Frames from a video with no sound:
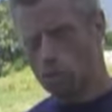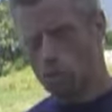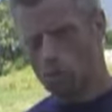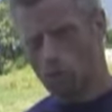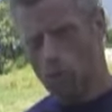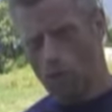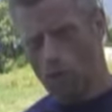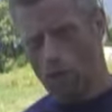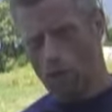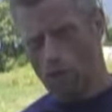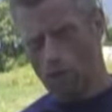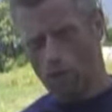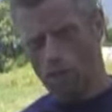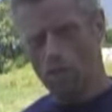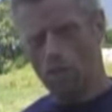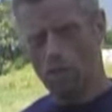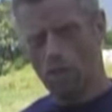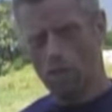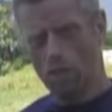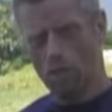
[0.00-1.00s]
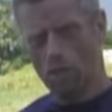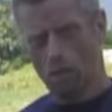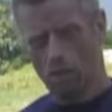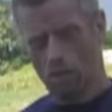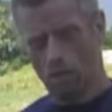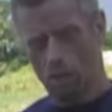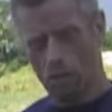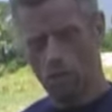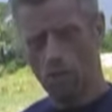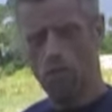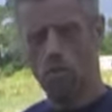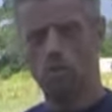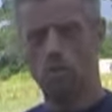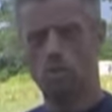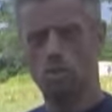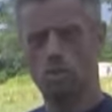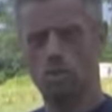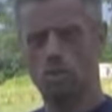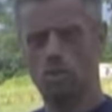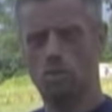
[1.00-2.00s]
gray color
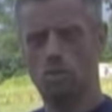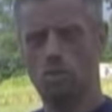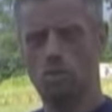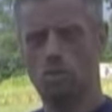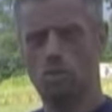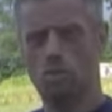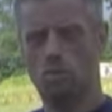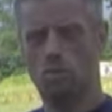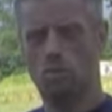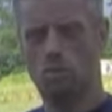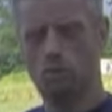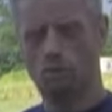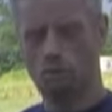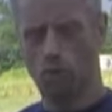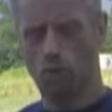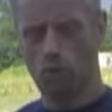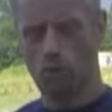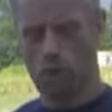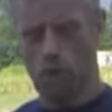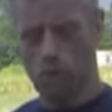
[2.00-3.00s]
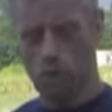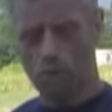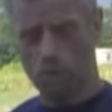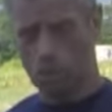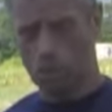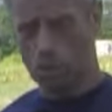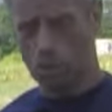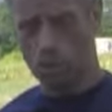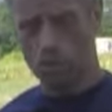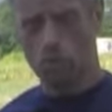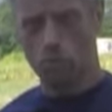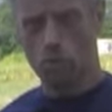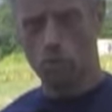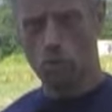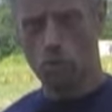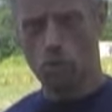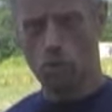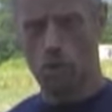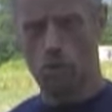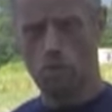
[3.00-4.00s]
to draw the outlines of the
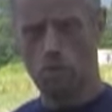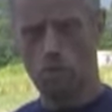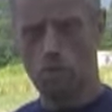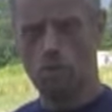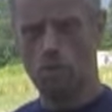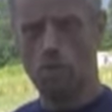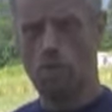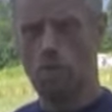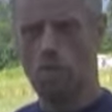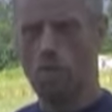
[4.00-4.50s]
shapes,